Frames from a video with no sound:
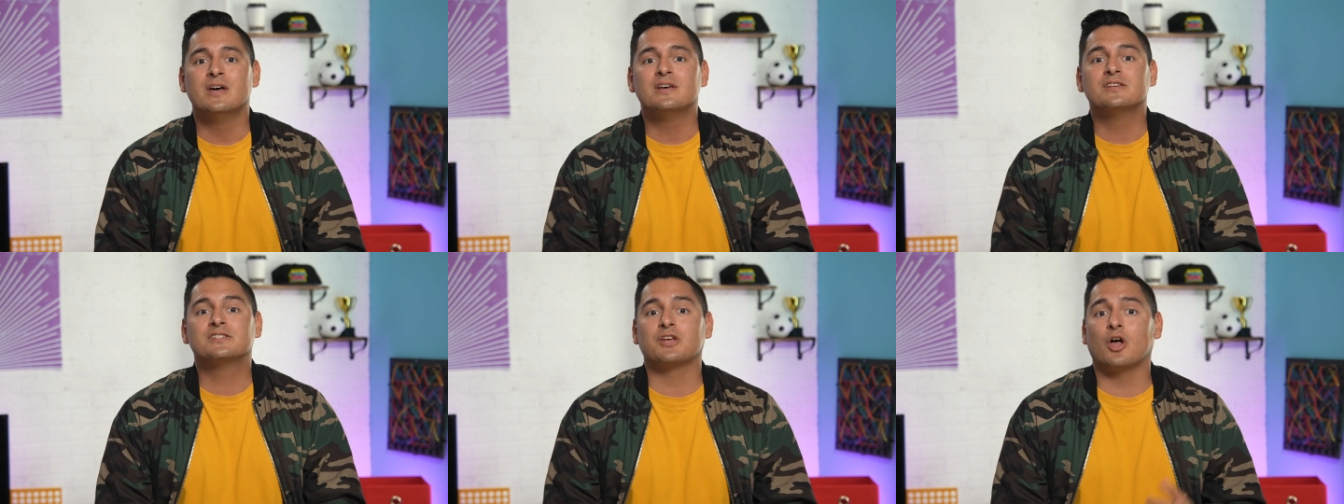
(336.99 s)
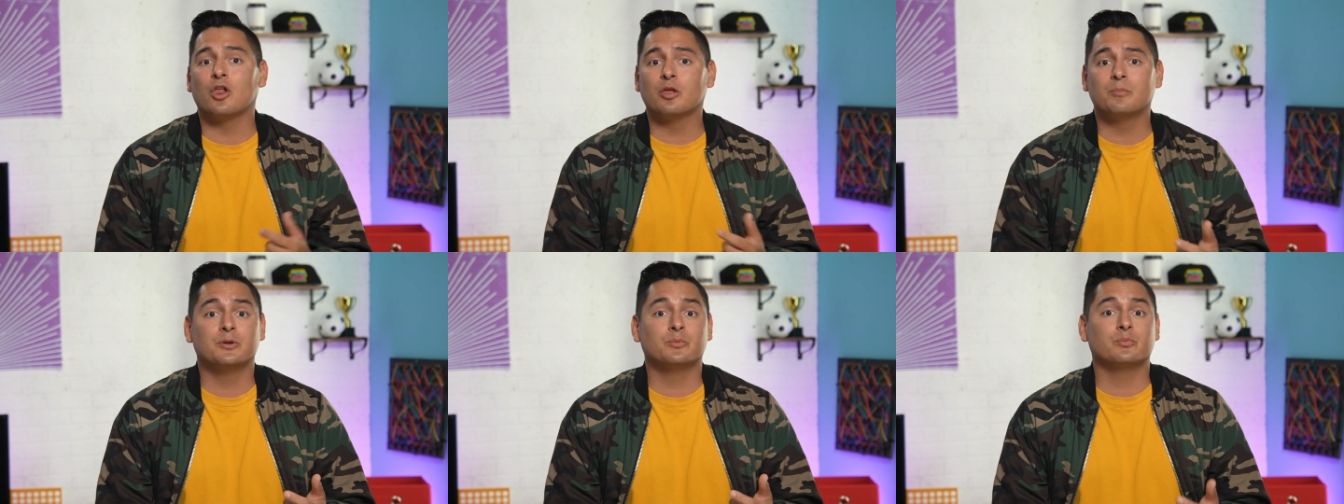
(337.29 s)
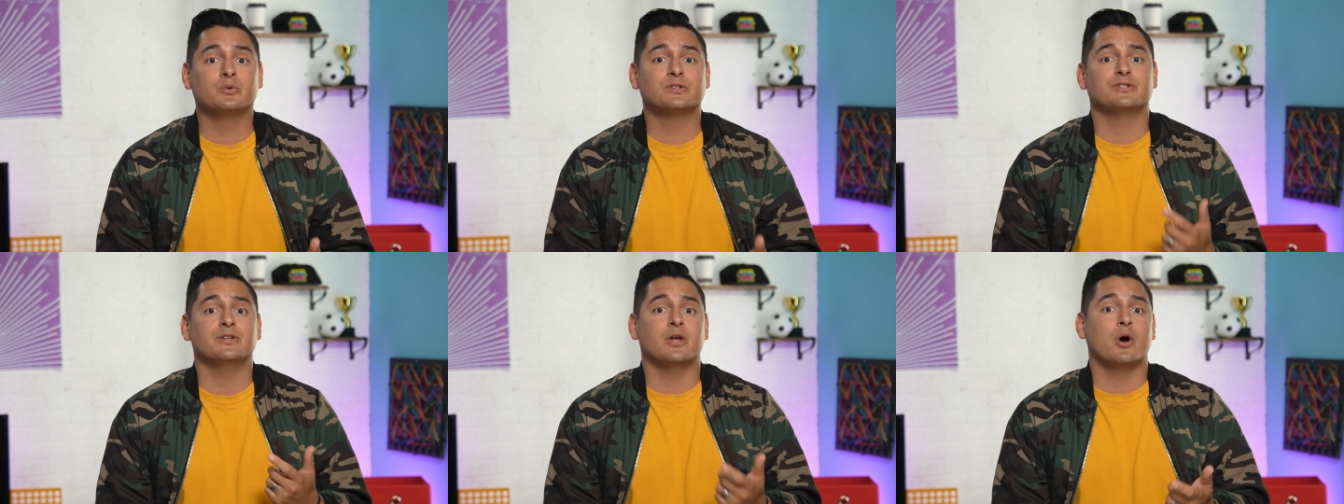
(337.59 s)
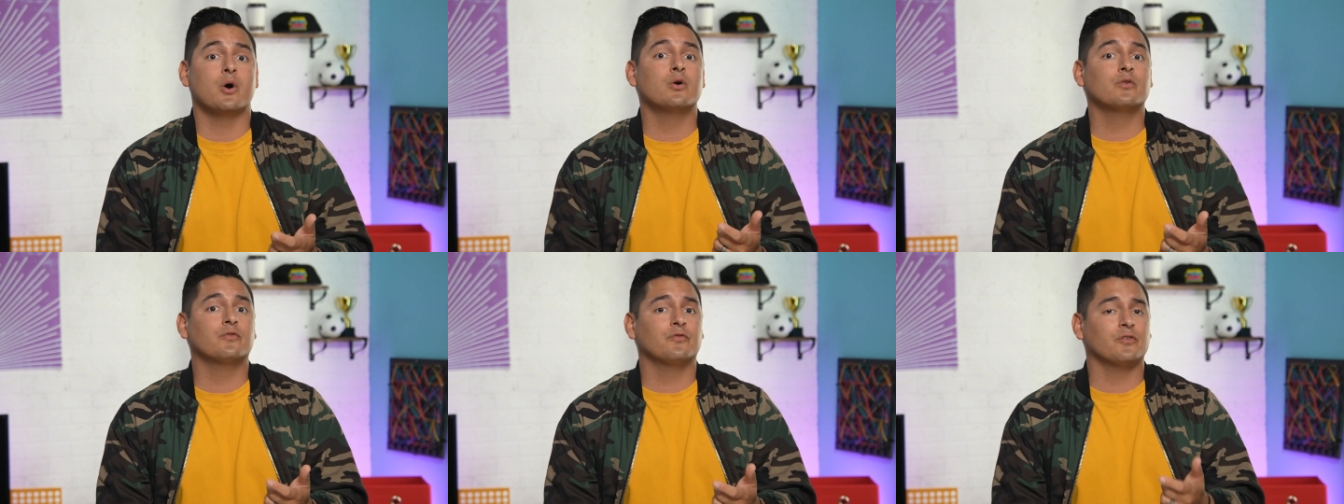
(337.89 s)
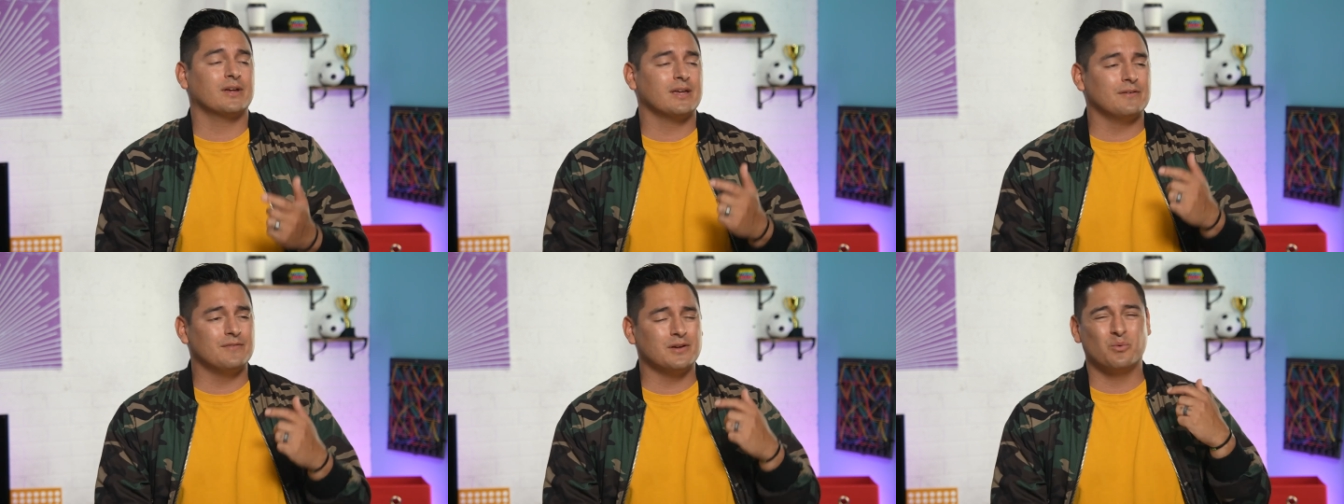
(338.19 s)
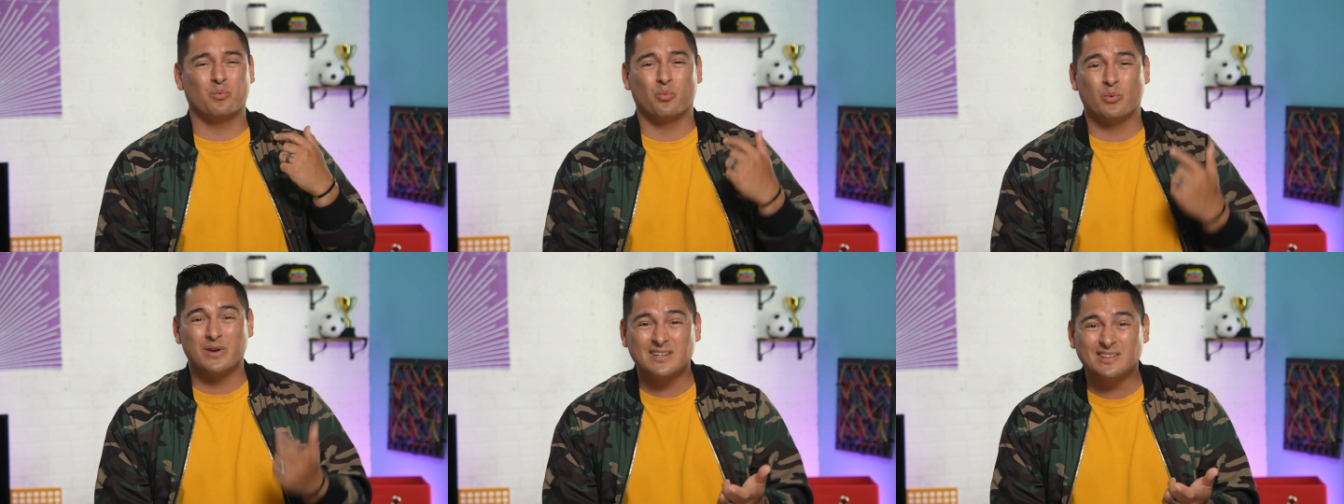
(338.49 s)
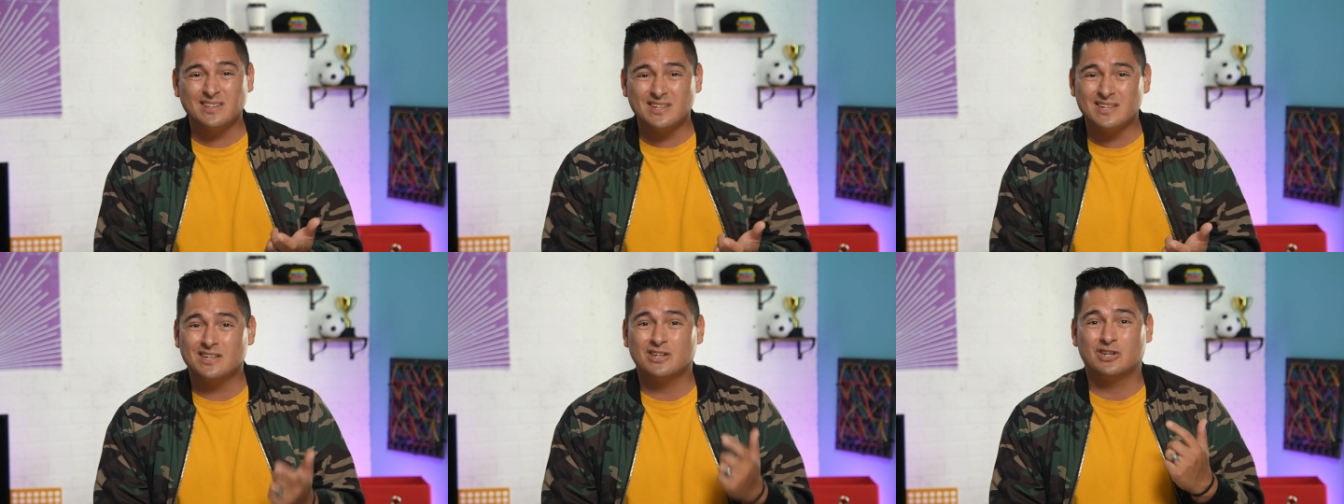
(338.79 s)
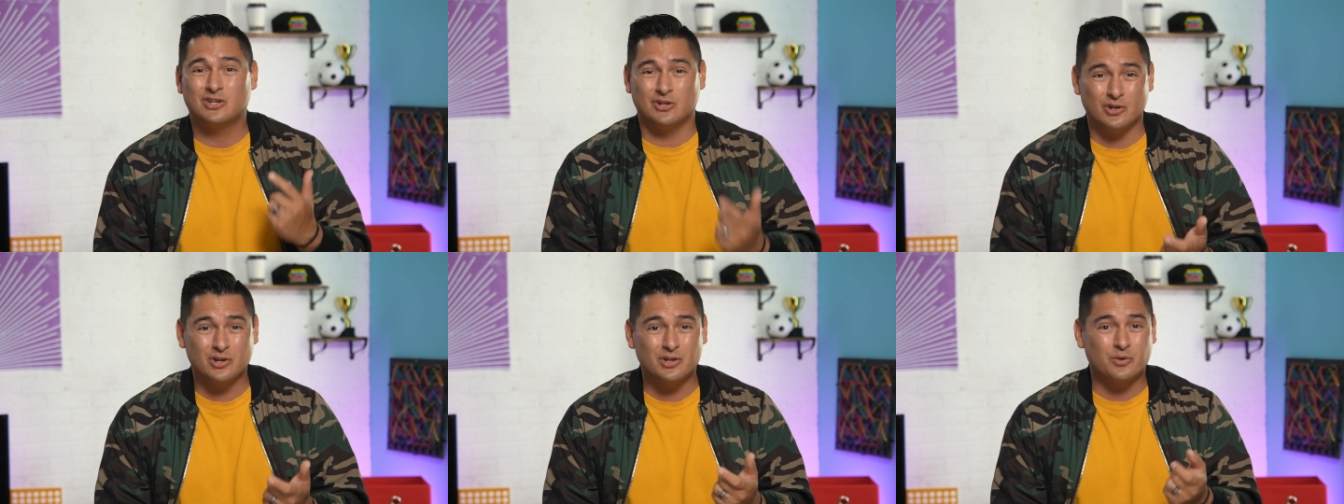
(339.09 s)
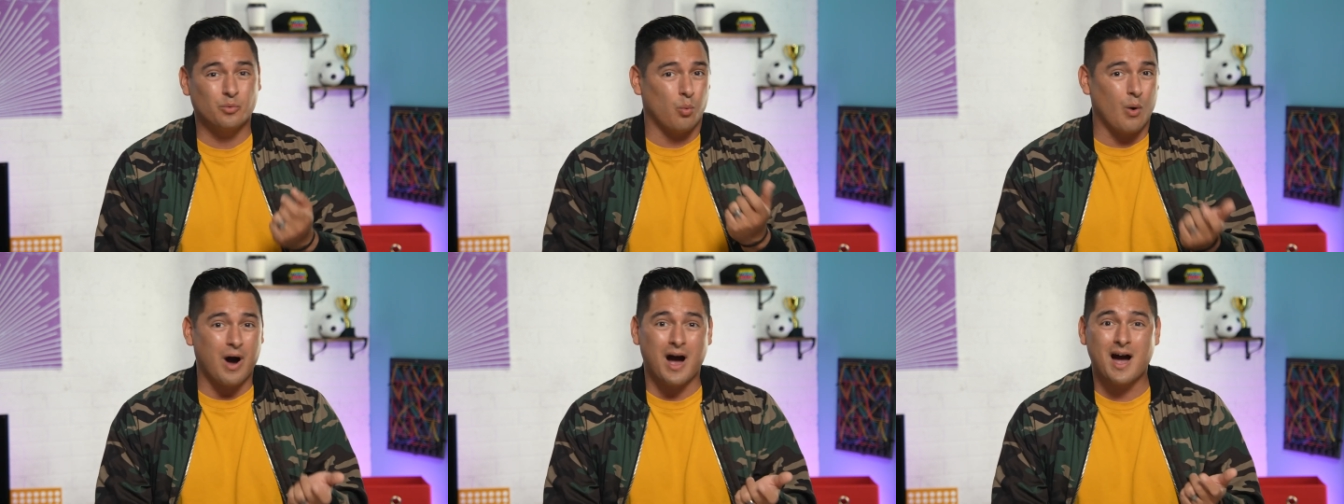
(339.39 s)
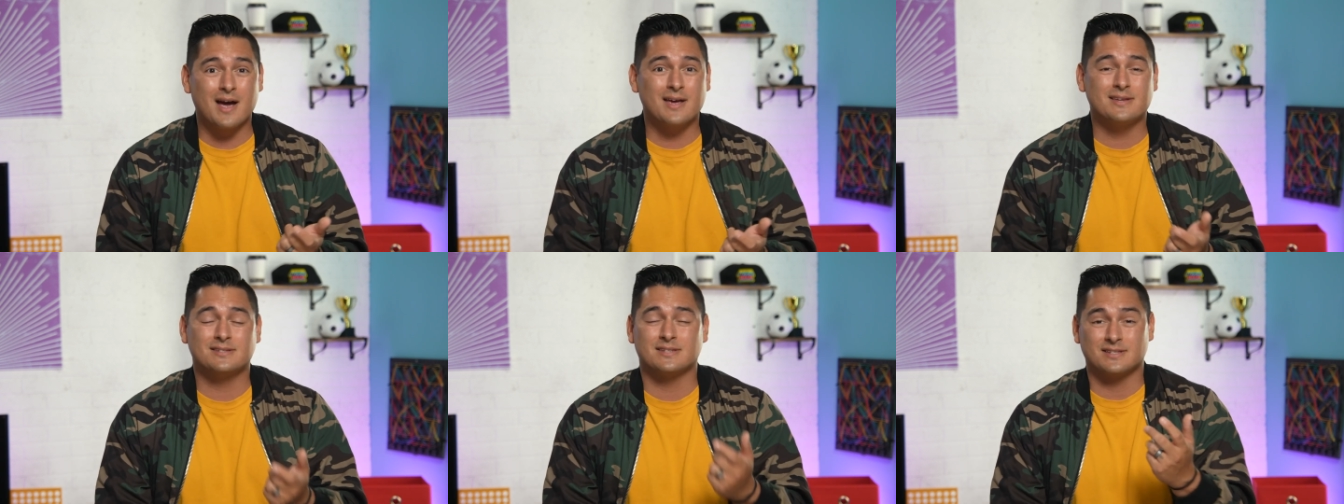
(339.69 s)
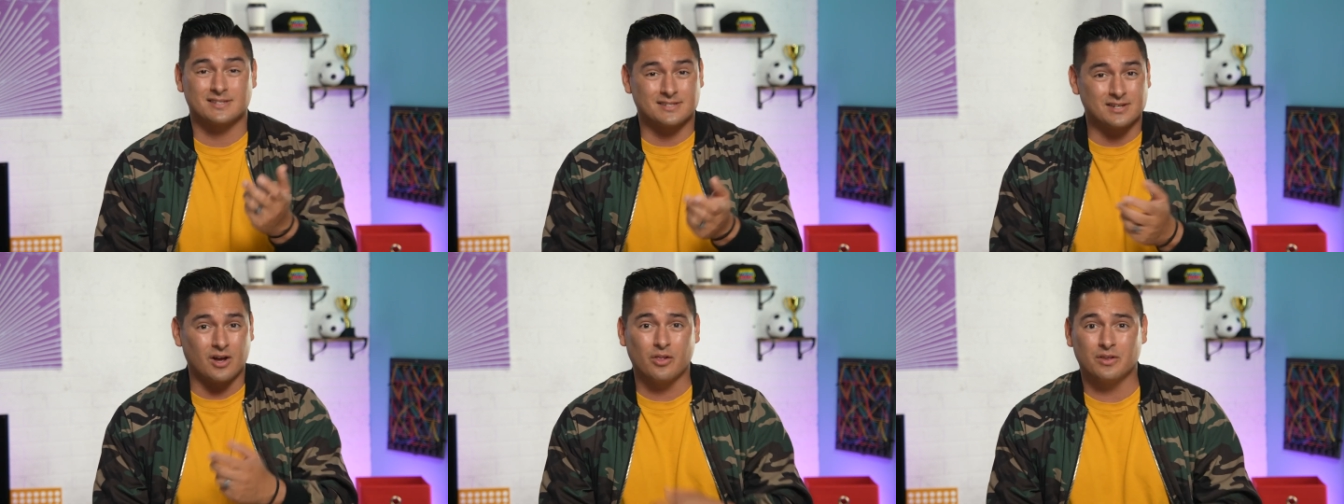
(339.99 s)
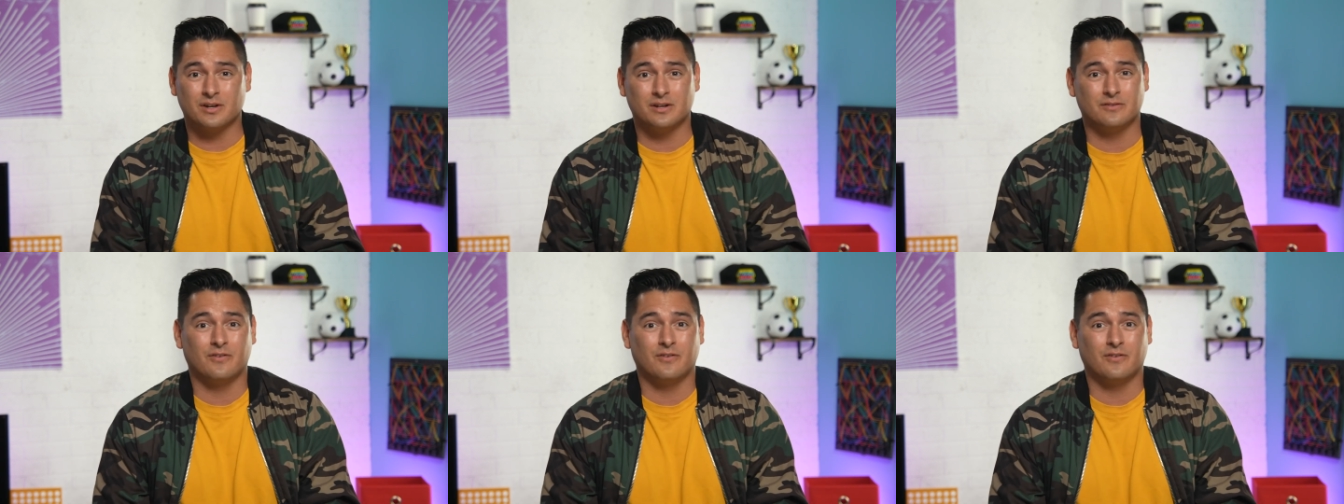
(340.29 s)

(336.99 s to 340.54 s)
Solomon was known for giving really good, wise, and solid